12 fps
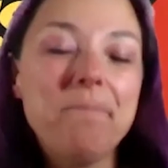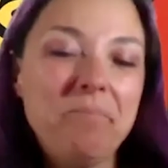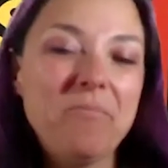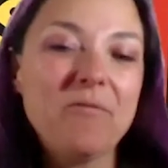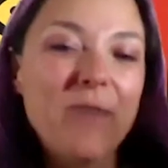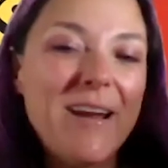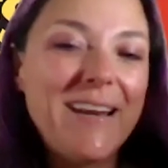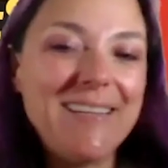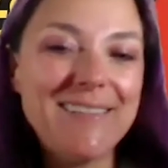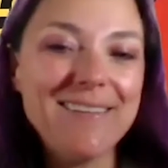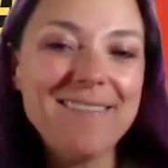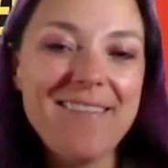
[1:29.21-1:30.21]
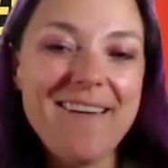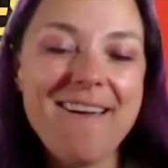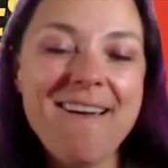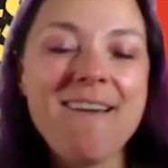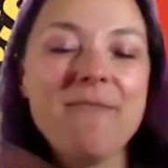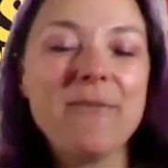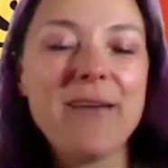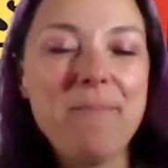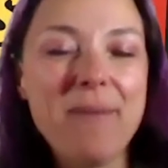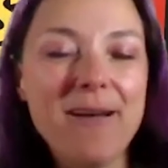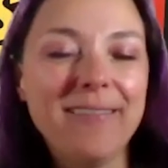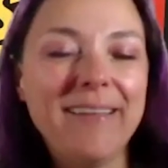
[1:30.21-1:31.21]
Brandy Sinclair, Renee
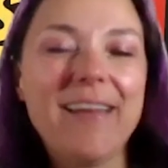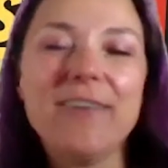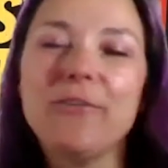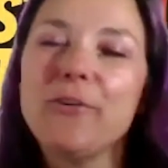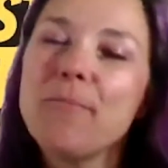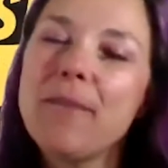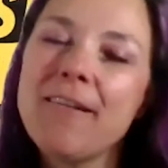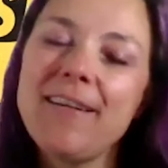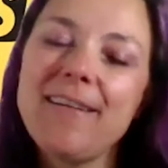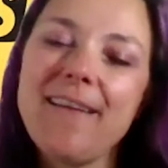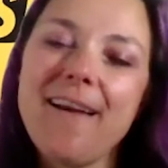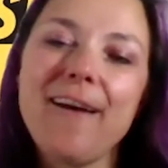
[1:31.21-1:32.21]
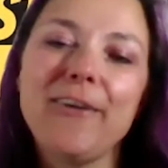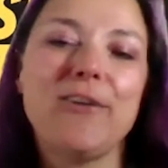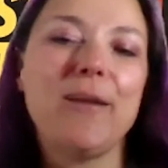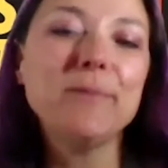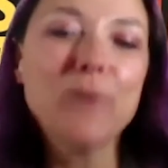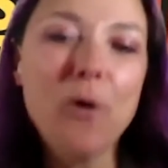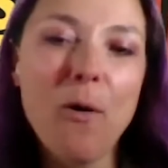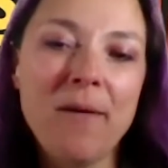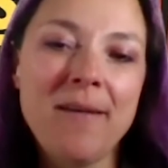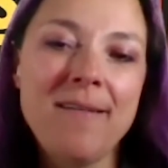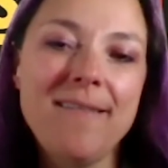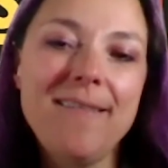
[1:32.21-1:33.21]
Buckley, I know you're married now. Your name's
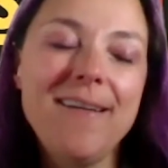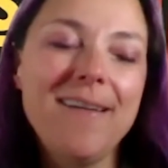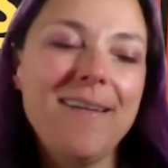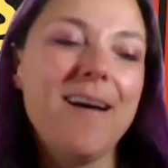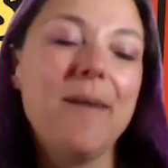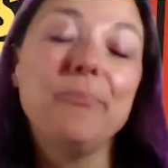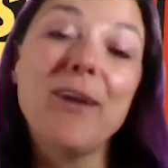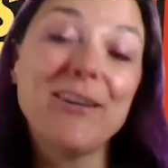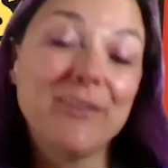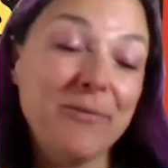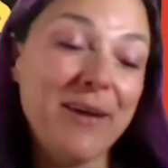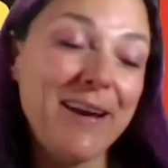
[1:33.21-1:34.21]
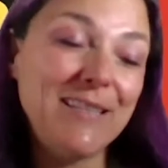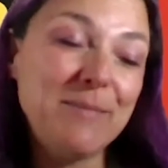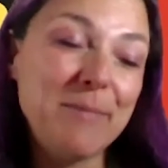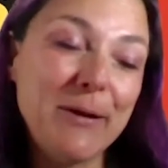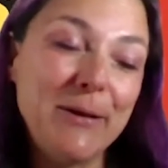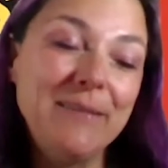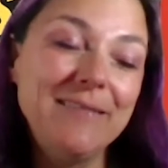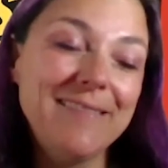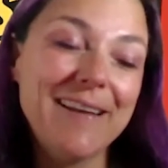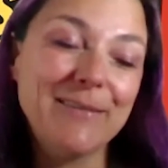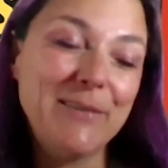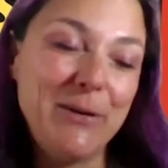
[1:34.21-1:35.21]
Coleman. Well, actually, Brandy's married
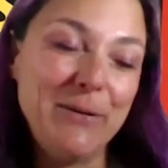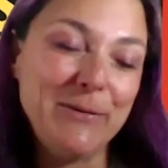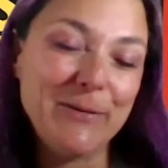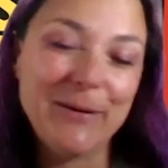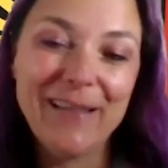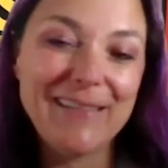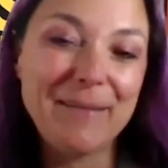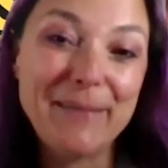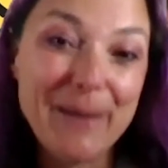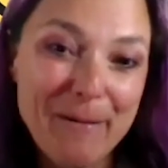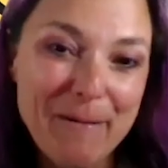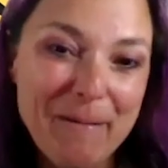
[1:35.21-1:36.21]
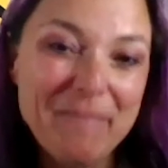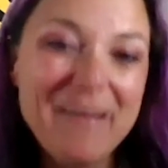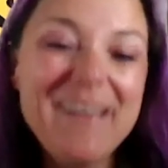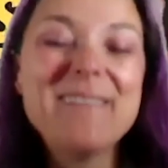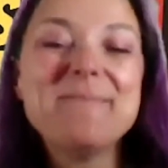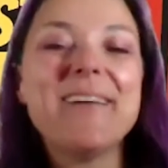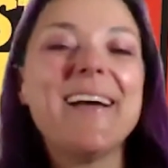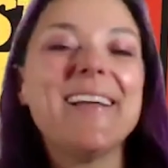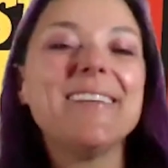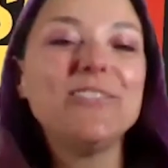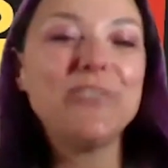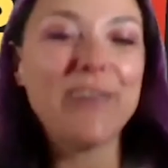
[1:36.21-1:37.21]
now too, so her last name is Ohm. But
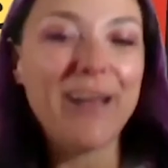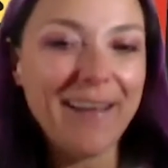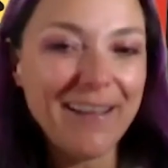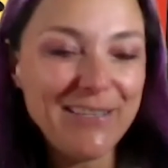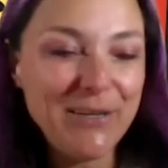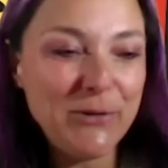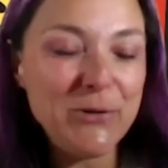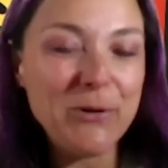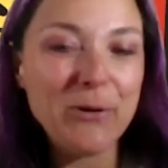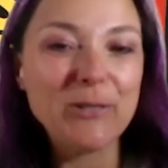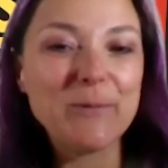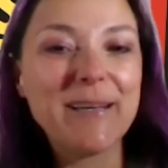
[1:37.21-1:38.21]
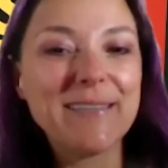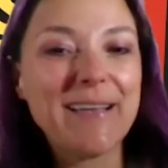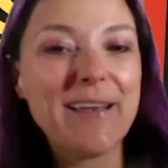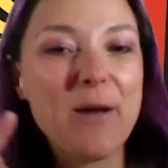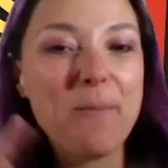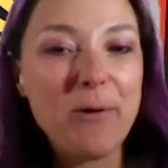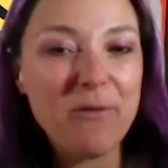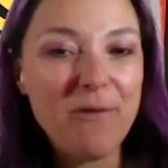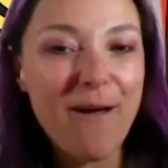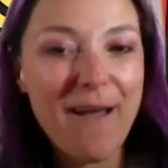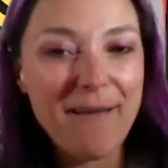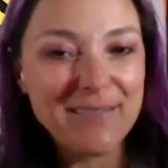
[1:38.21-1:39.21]
shout out to you two girls because I know both of
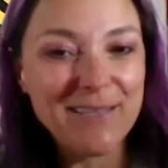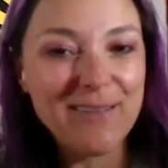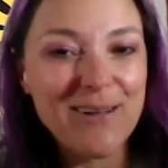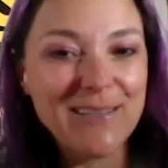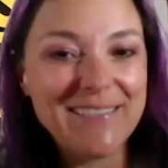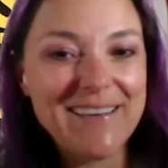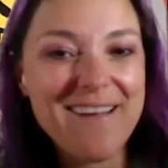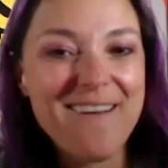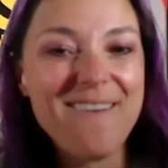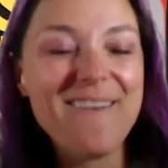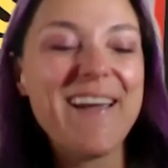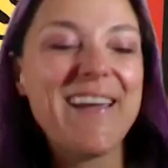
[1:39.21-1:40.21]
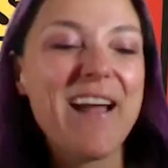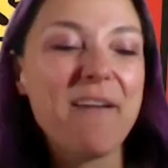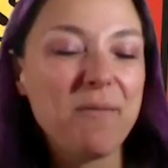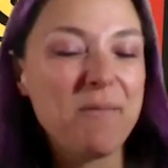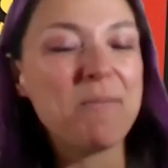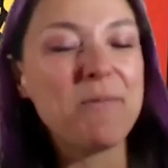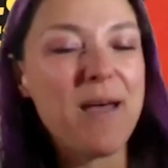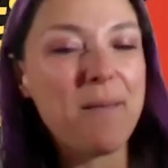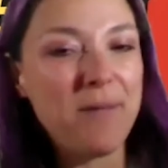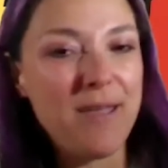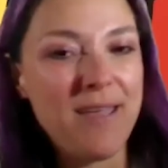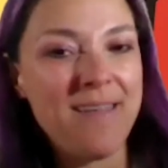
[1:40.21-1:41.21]
y'all have salons now, and I remember
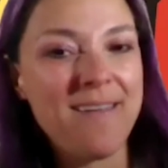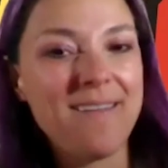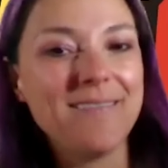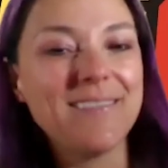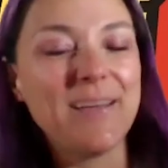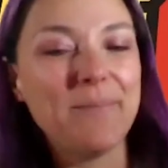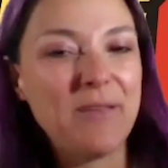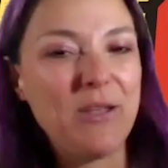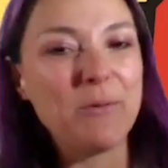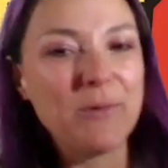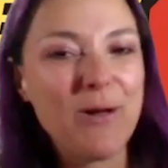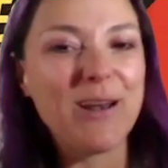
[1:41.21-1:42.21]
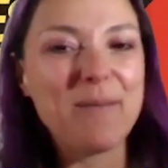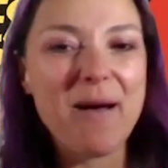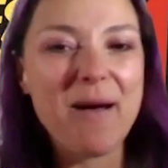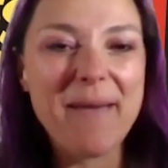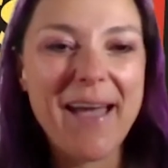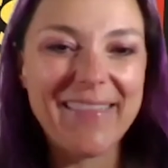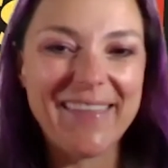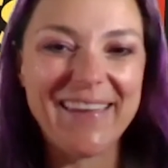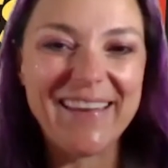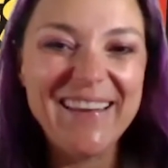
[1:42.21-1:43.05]
that being something you were talking about back then.